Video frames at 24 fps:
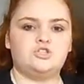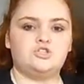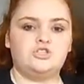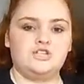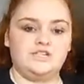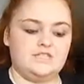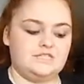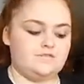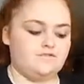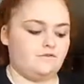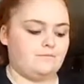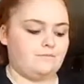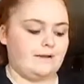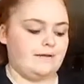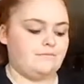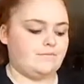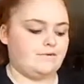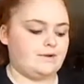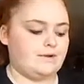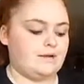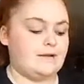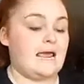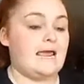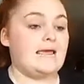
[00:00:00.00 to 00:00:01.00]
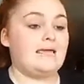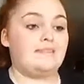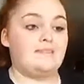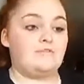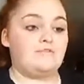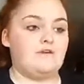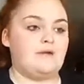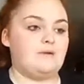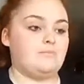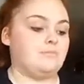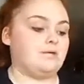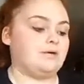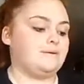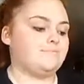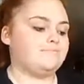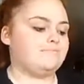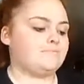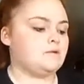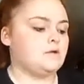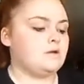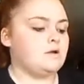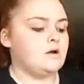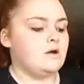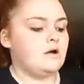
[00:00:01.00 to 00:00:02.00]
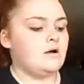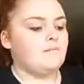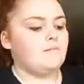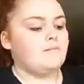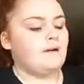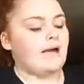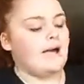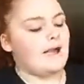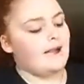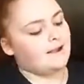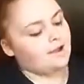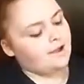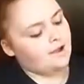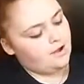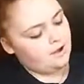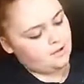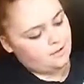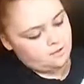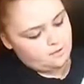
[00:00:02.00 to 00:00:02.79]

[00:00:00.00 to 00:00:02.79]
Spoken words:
treats for Maverick and the family. But I go